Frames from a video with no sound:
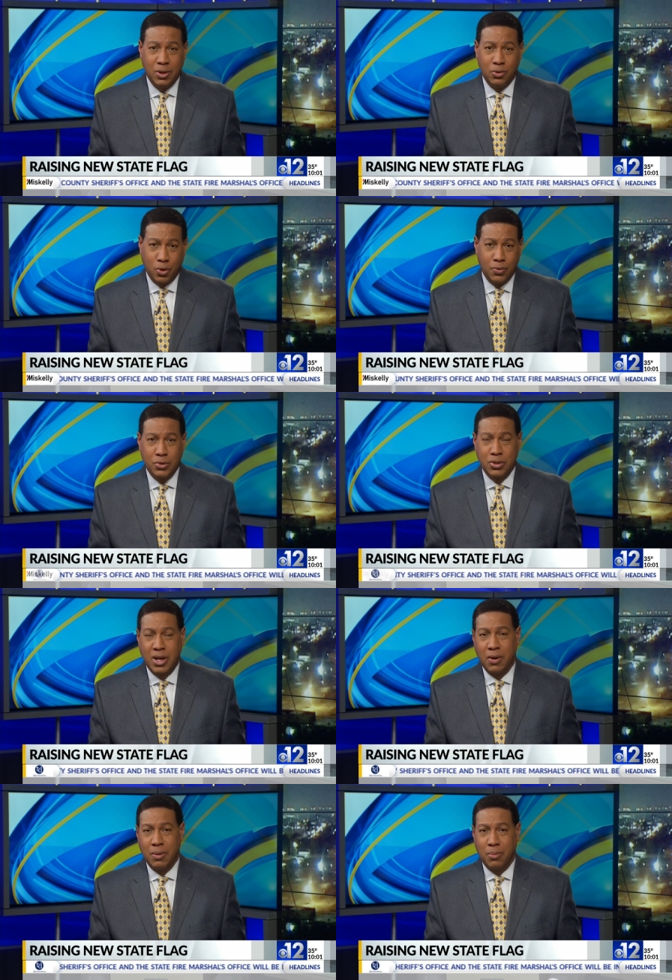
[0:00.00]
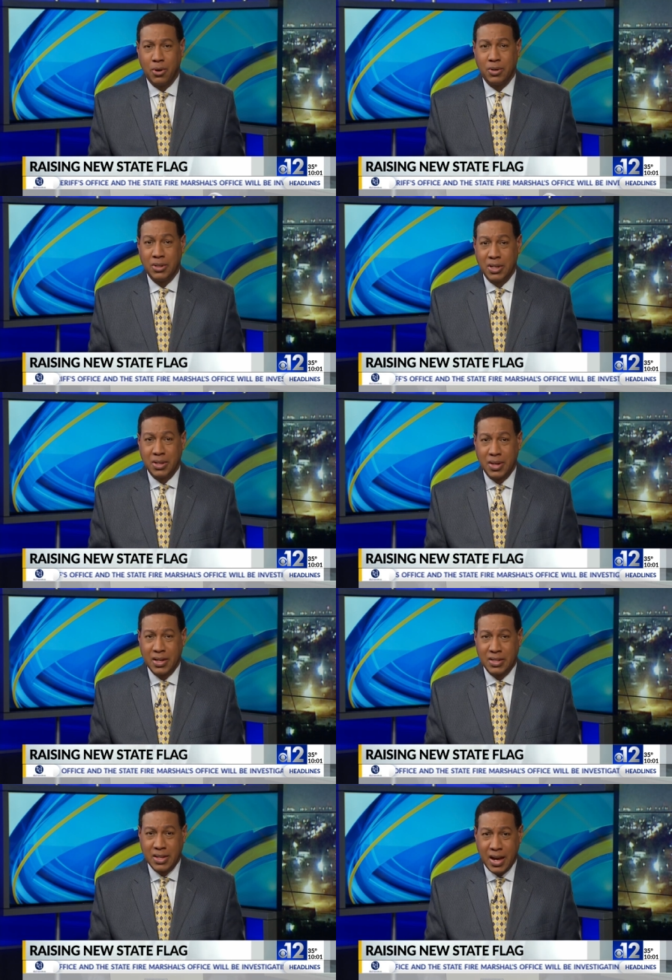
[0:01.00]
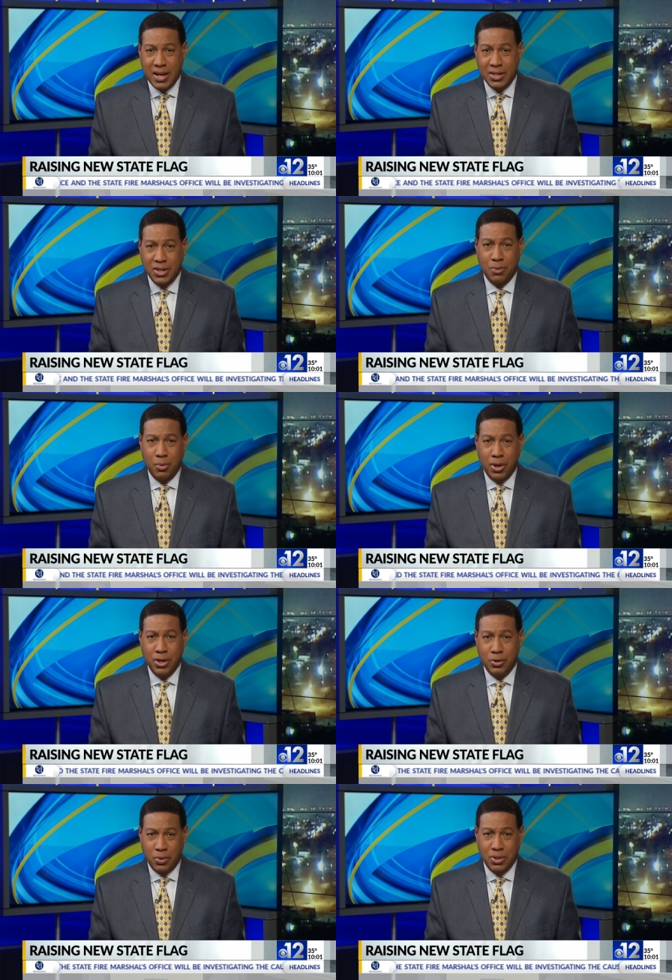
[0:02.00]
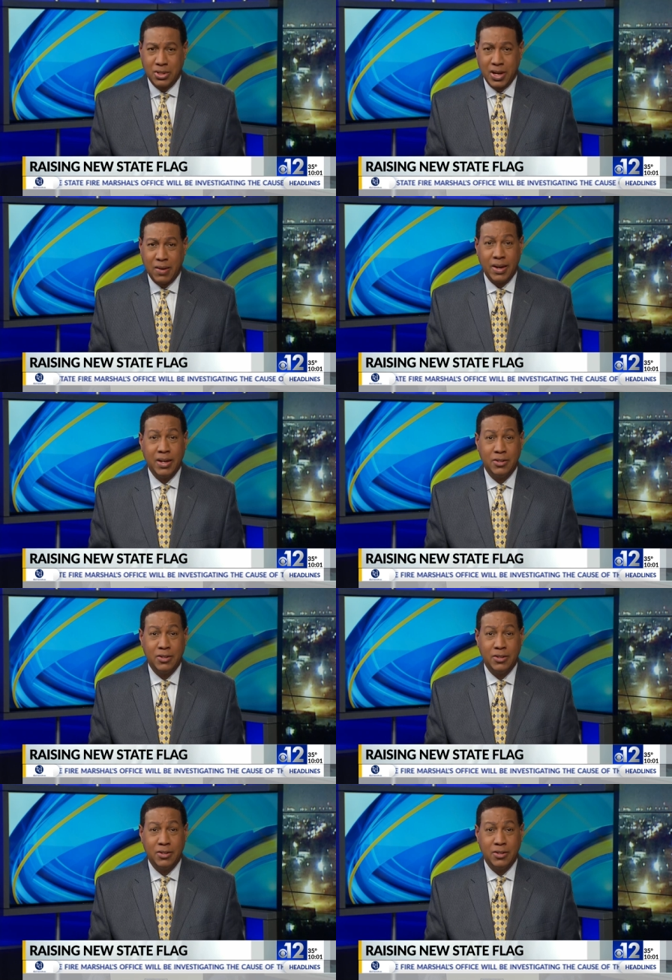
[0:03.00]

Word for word: 12 News' Gary Burton attended that signing ceremony, joins us now in